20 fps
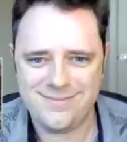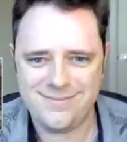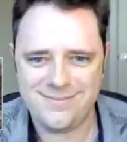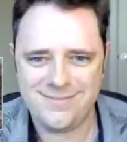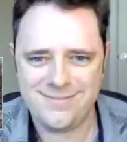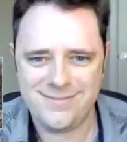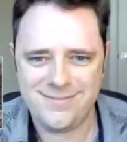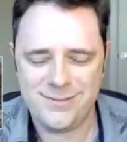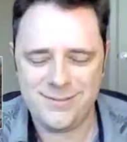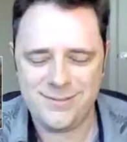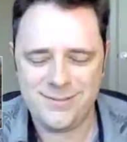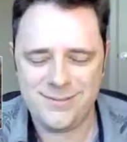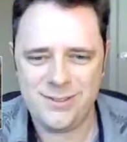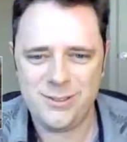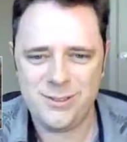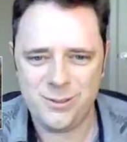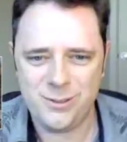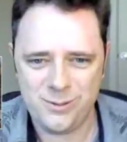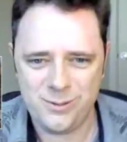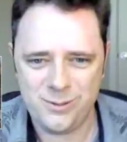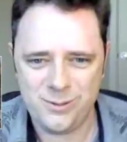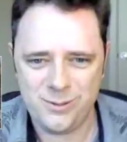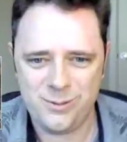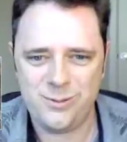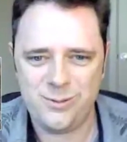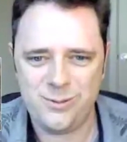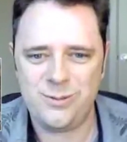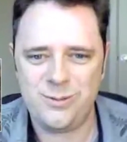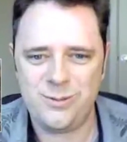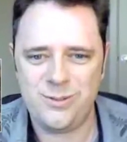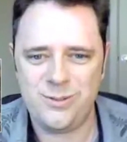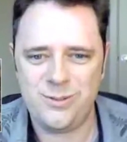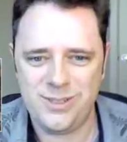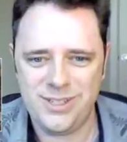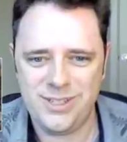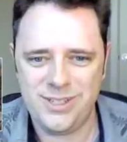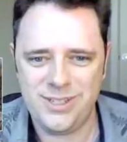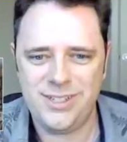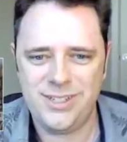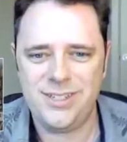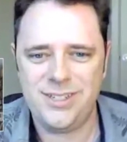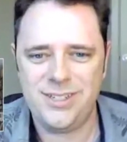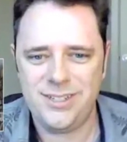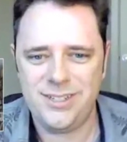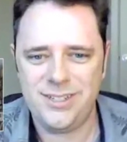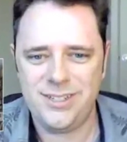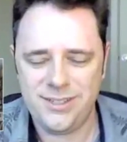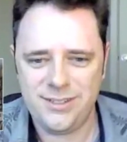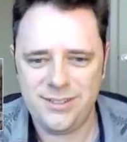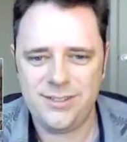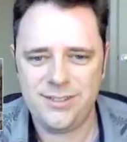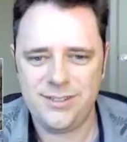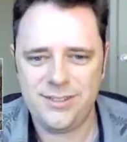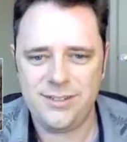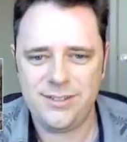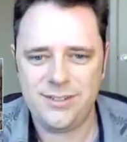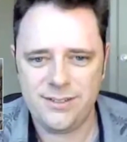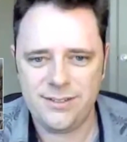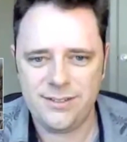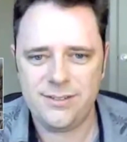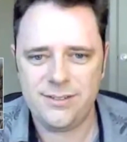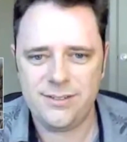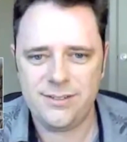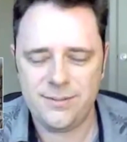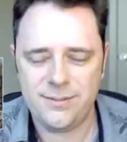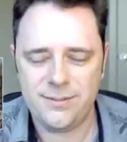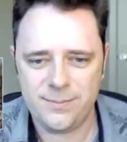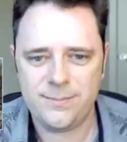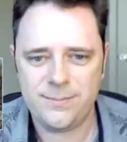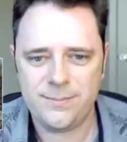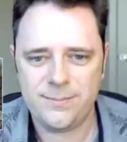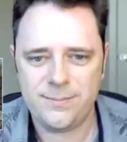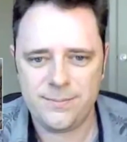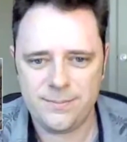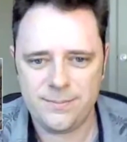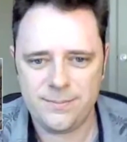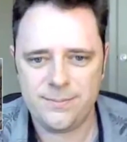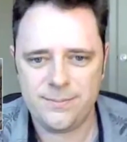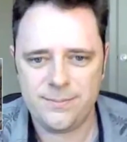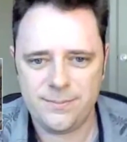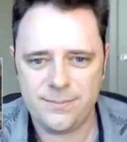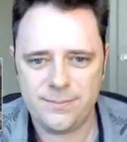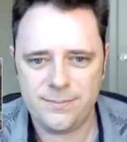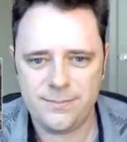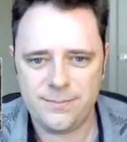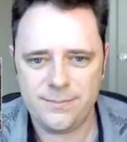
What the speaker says: No words are spoken by the person on screen.